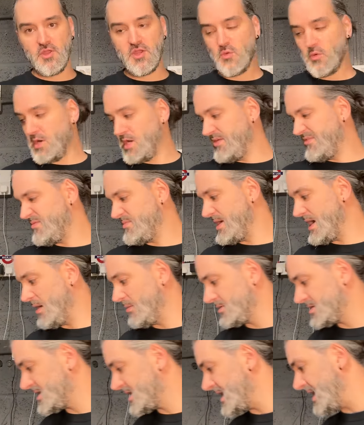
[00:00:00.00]
You wouldn't even be
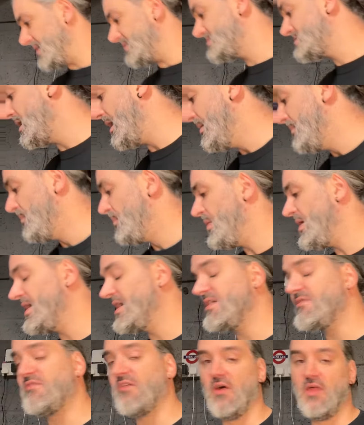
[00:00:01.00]
able to get
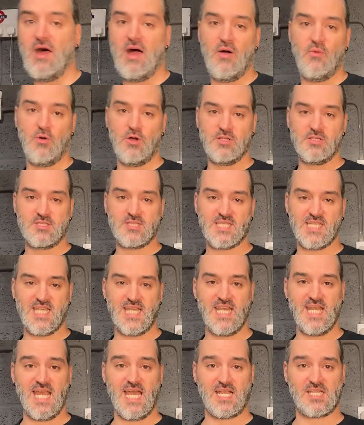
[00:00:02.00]
10p for that one.
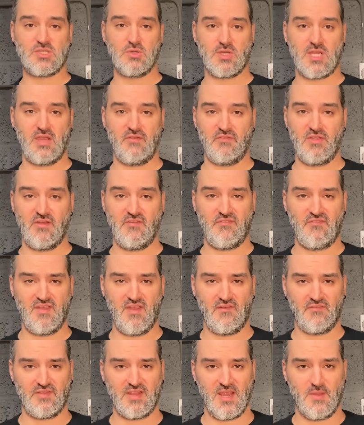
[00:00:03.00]
CEX will give you a
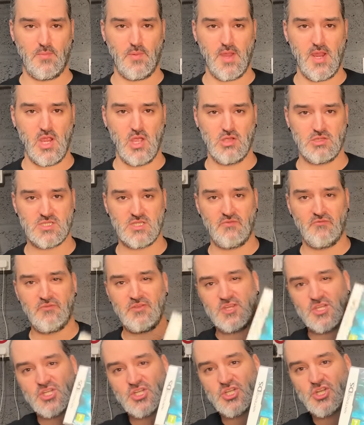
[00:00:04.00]
50p or
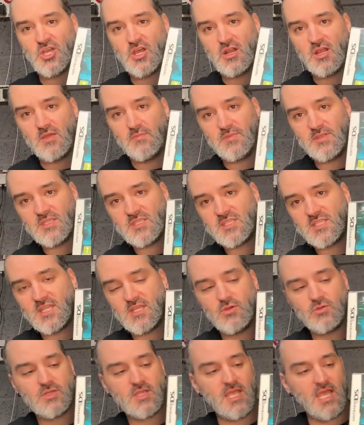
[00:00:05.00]
something. Shut up. The
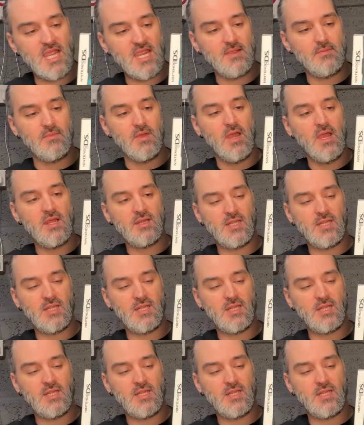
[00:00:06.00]
sealed game.